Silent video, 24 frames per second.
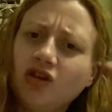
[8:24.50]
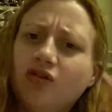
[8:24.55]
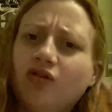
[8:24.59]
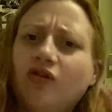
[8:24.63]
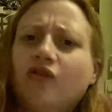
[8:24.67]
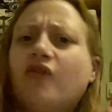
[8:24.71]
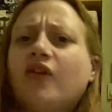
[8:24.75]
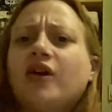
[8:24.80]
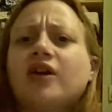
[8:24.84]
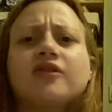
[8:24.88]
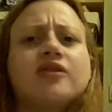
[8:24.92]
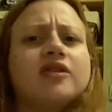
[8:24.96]

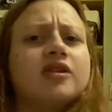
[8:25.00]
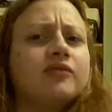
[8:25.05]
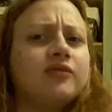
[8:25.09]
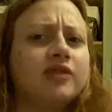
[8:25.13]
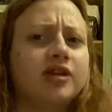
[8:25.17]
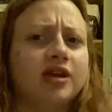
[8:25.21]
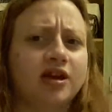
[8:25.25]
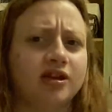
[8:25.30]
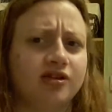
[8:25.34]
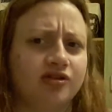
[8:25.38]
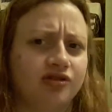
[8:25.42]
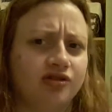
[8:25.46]
or vaccine
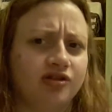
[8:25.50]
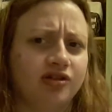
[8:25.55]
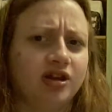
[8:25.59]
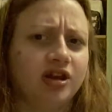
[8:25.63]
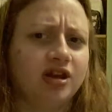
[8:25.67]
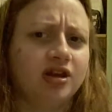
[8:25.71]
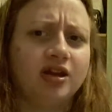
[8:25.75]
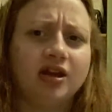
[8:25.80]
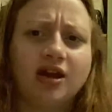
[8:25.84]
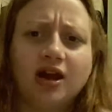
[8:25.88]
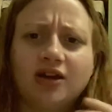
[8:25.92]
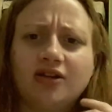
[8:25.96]
reaction.
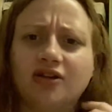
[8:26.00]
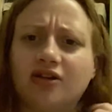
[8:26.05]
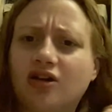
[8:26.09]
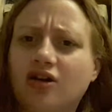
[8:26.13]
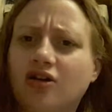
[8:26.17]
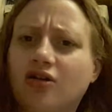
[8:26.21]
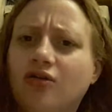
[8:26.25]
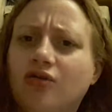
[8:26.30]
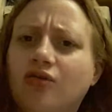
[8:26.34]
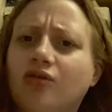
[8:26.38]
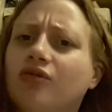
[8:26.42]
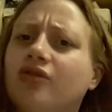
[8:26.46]
He had a
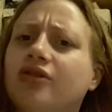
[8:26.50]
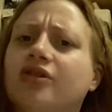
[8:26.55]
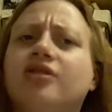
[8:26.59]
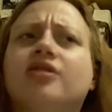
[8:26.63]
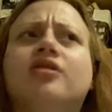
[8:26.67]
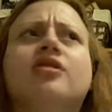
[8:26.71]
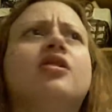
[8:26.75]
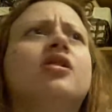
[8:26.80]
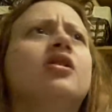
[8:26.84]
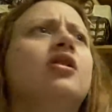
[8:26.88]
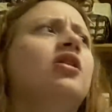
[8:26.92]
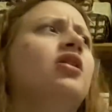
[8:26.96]
cold
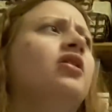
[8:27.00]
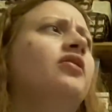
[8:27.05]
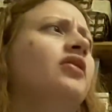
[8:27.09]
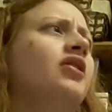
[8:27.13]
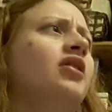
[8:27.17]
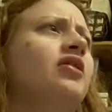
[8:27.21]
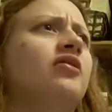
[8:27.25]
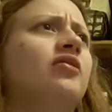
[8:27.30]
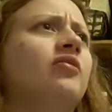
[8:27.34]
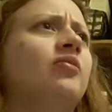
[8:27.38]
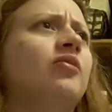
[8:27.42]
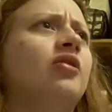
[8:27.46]
and
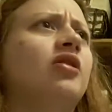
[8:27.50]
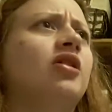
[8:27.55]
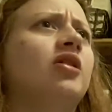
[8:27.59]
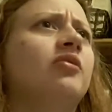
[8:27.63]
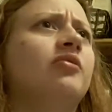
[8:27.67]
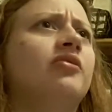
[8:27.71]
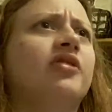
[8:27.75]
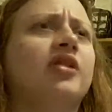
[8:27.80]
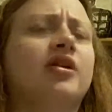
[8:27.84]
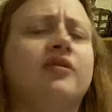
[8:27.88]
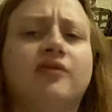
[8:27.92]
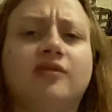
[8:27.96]
that's why he
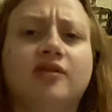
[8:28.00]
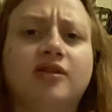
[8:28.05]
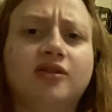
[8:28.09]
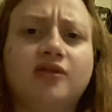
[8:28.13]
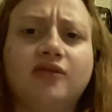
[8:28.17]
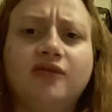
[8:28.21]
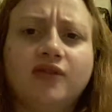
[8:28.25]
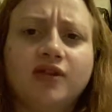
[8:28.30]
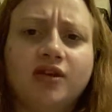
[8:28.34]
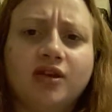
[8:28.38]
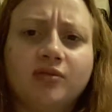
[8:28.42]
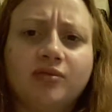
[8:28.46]
was having these
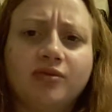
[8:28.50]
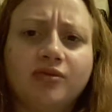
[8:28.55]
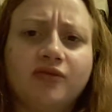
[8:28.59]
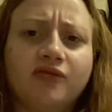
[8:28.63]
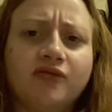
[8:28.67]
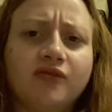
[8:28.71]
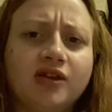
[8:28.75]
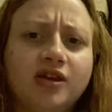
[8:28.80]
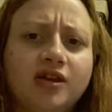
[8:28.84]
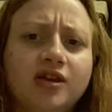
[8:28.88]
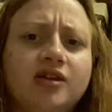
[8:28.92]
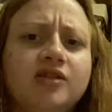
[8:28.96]
febrile
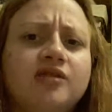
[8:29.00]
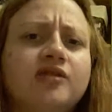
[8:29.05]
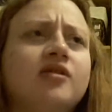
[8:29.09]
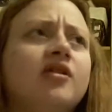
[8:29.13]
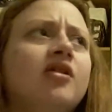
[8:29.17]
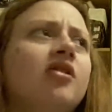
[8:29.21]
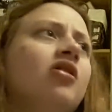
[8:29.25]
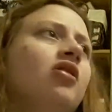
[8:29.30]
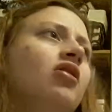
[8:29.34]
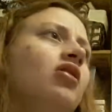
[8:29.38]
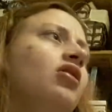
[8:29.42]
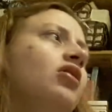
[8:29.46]
fits.
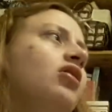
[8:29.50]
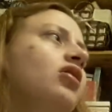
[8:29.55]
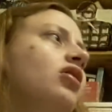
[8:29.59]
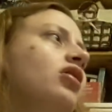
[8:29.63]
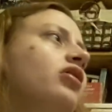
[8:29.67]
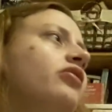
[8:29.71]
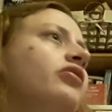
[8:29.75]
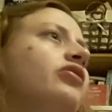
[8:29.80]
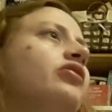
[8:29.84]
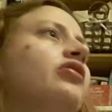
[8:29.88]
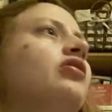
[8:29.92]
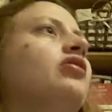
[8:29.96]

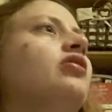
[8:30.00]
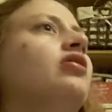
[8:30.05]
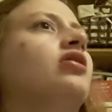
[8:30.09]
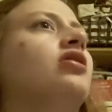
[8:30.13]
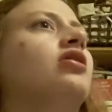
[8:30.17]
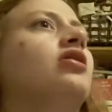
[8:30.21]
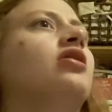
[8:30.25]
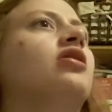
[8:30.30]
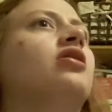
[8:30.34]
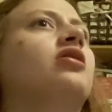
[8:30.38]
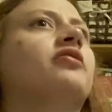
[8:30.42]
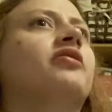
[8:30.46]
I was
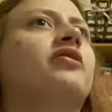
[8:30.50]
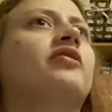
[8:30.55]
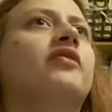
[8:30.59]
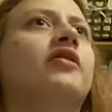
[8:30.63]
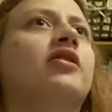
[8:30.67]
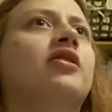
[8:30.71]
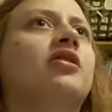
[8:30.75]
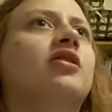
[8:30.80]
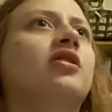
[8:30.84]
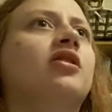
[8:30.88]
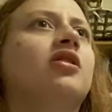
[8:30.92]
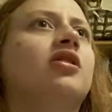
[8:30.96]
googling it, I was
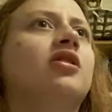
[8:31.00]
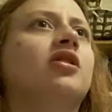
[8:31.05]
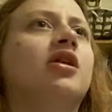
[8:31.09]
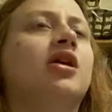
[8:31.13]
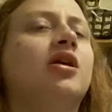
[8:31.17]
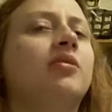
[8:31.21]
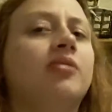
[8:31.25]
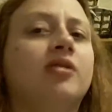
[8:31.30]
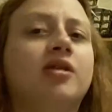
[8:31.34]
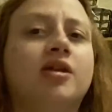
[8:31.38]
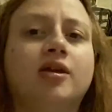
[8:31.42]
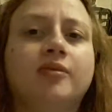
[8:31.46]
thinking
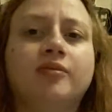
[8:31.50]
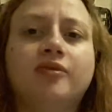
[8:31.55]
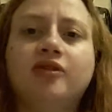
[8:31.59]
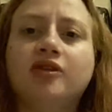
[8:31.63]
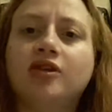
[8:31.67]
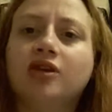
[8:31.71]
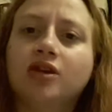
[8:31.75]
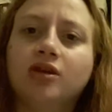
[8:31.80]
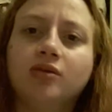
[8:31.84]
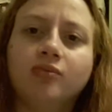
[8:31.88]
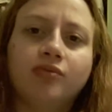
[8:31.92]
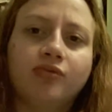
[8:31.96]

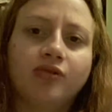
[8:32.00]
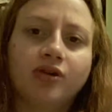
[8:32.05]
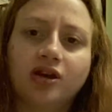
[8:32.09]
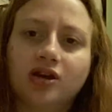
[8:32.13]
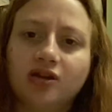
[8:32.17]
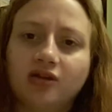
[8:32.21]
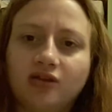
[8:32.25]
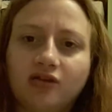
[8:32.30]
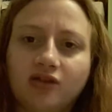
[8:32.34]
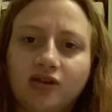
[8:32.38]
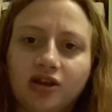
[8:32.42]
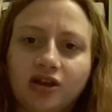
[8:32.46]
epilepsy,
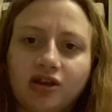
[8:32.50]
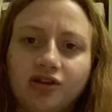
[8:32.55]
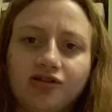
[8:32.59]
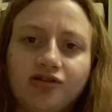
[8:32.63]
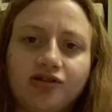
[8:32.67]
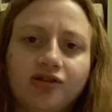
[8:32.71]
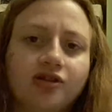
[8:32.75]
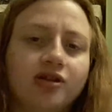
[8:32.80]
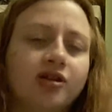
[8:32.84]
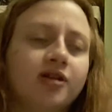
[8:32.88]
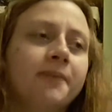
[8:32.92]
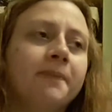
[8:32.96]
brain
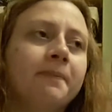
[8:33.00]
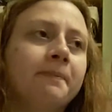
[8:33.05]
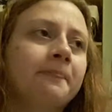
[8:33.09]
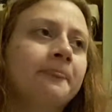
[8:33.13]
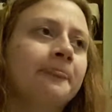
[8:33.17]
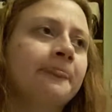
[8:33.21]
seizure,